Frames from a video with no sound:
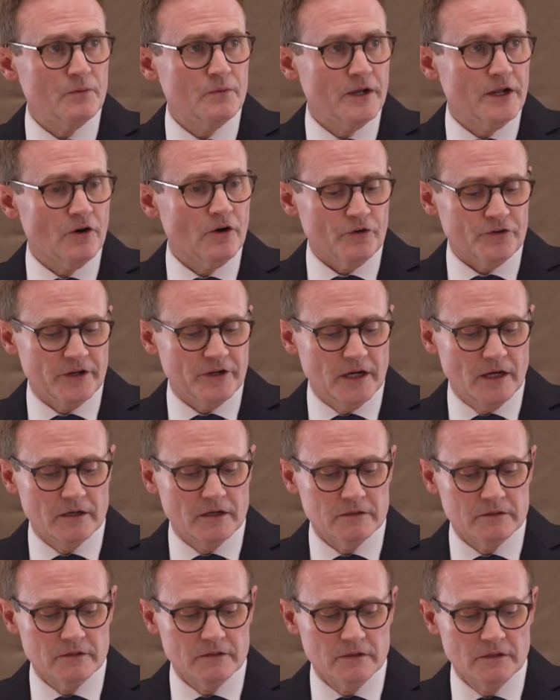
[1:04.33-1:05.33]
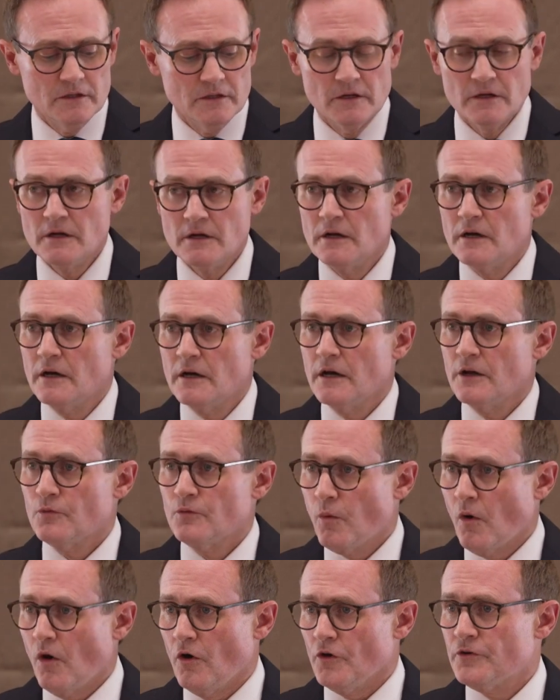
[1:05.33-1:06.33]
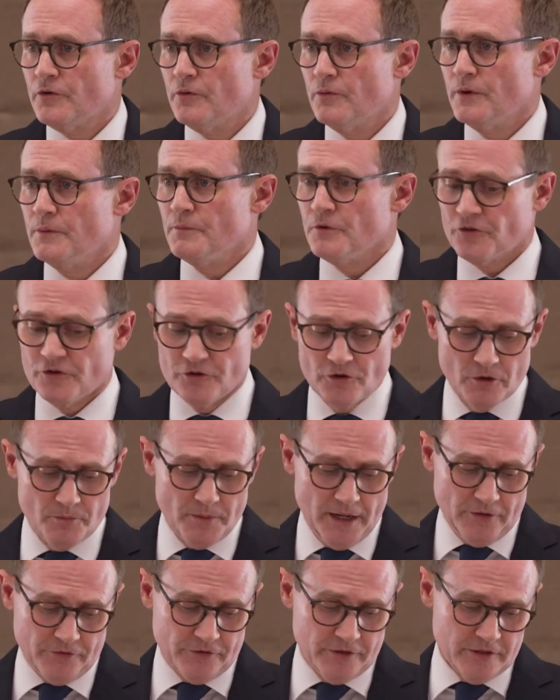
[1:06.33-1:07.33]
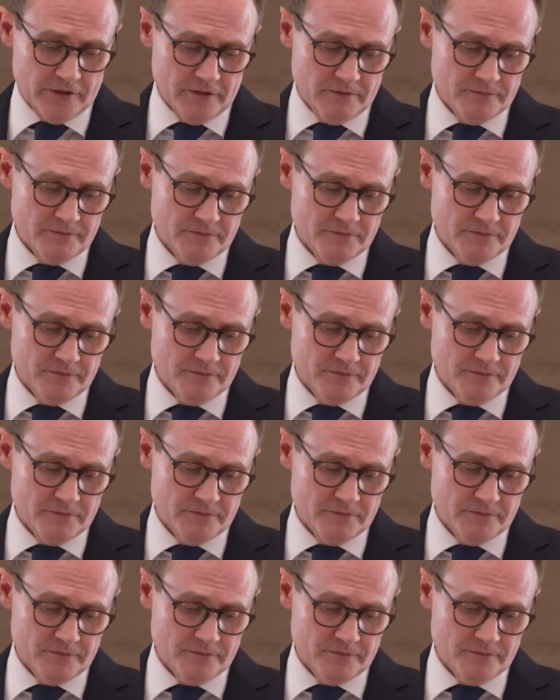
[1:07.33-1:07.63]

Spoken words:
we got here and what we must do about it.